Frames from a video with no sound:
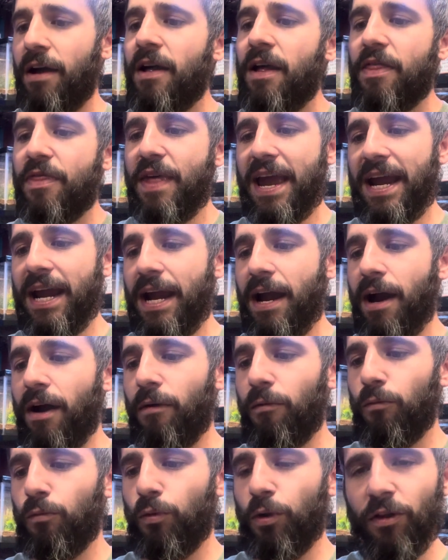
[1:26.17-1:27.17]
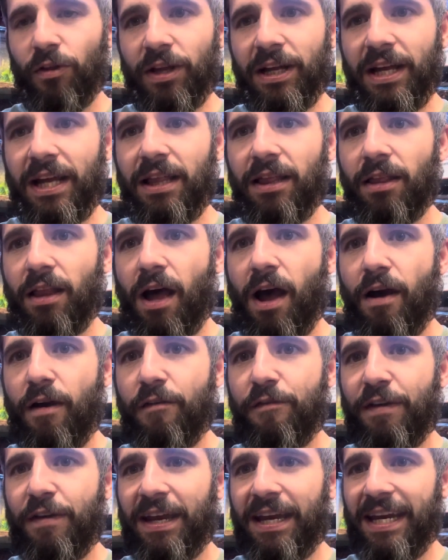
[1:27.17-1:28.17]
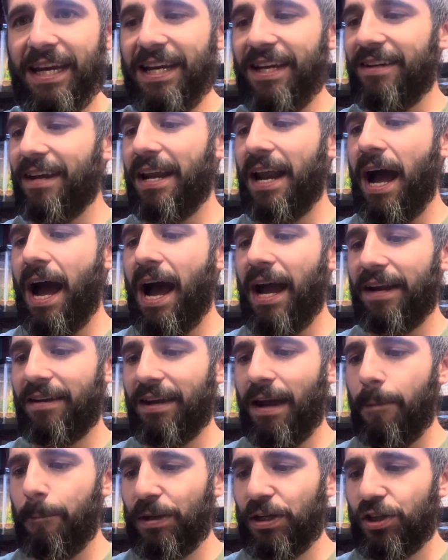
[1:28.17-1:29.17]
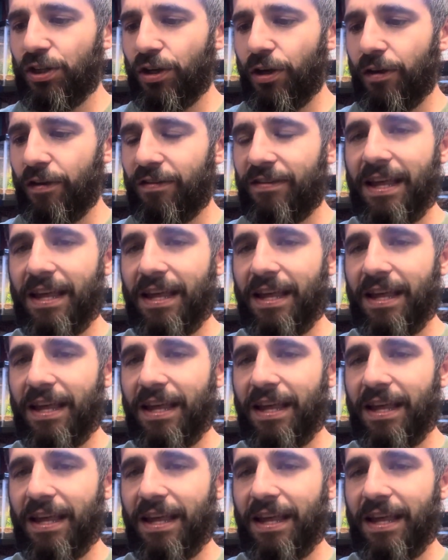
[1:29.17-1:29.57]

They really love heat and high temperatures.